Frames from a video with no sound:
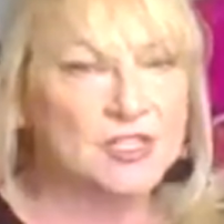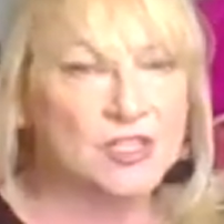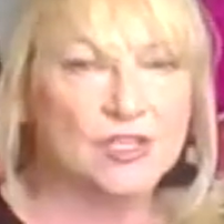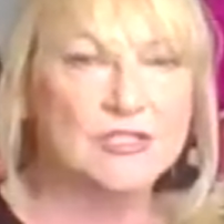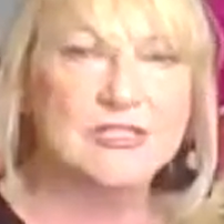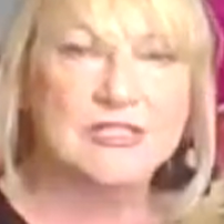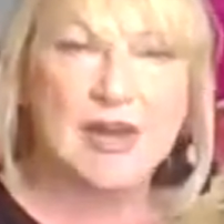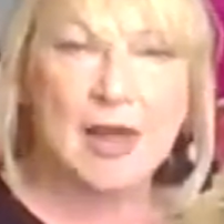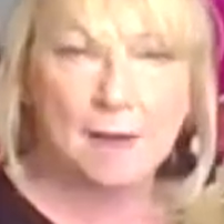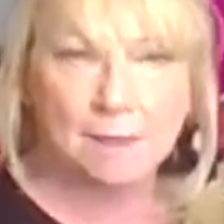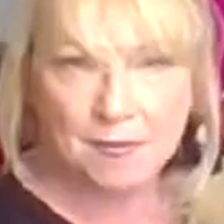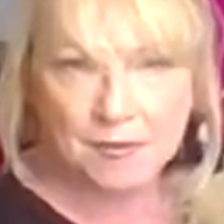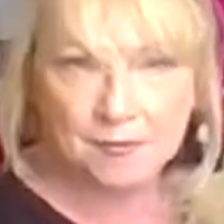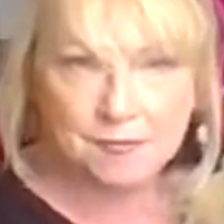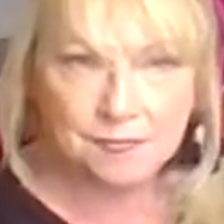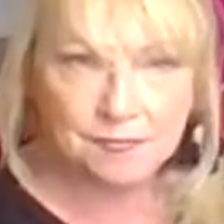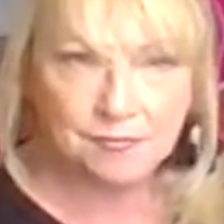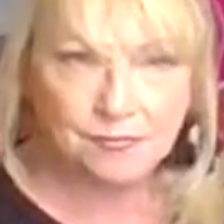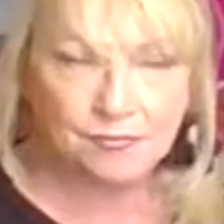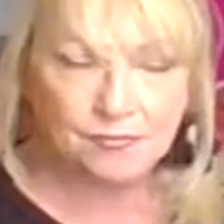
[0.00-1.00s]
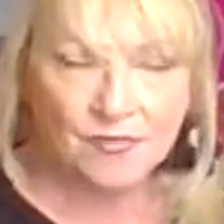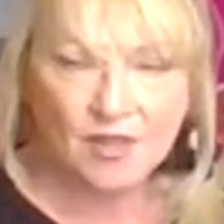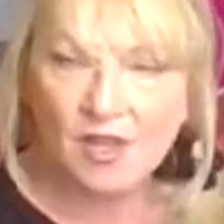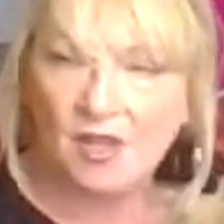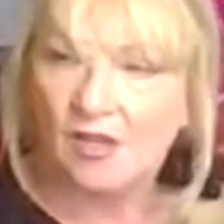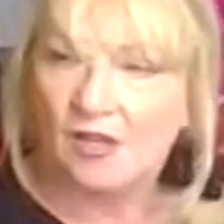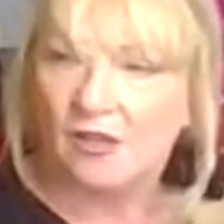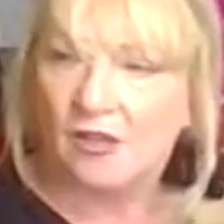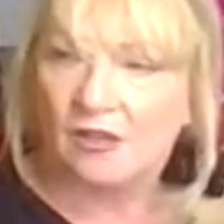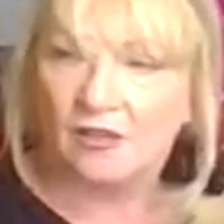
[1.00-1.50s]
doesn't happen.
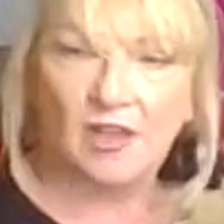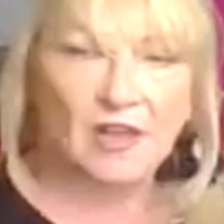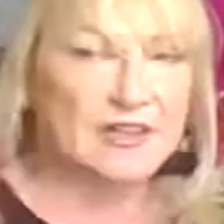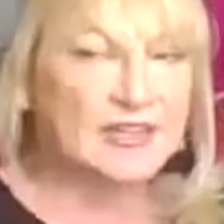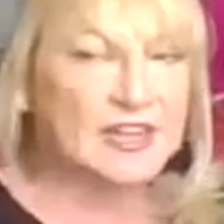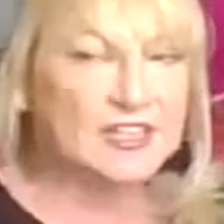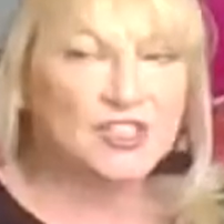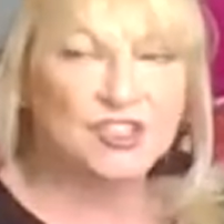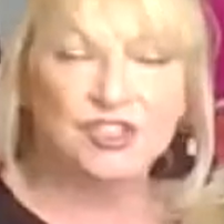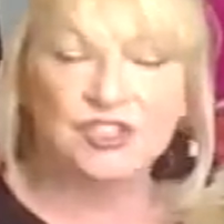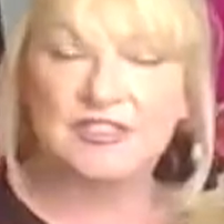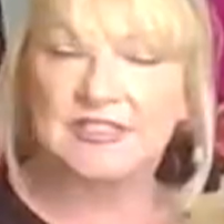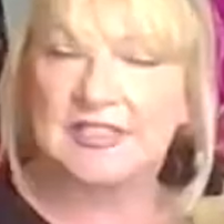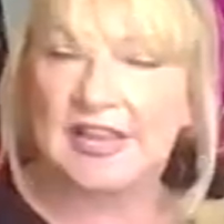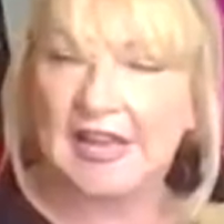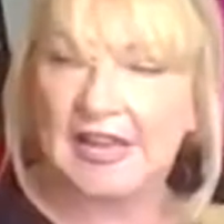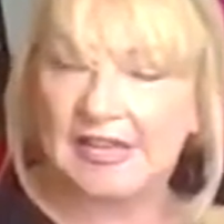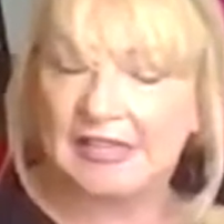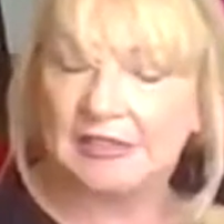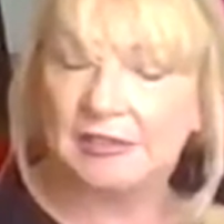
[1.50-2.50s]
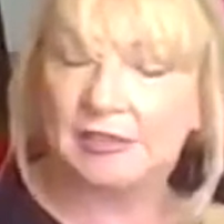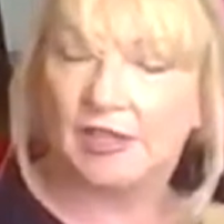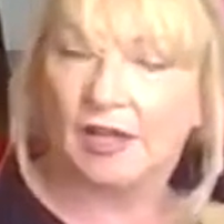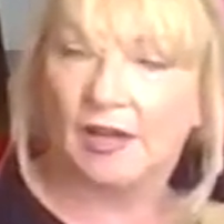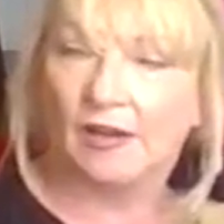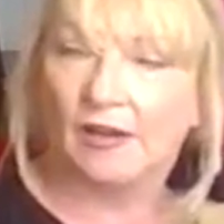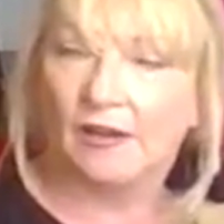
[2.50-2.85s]
Like, let's just say,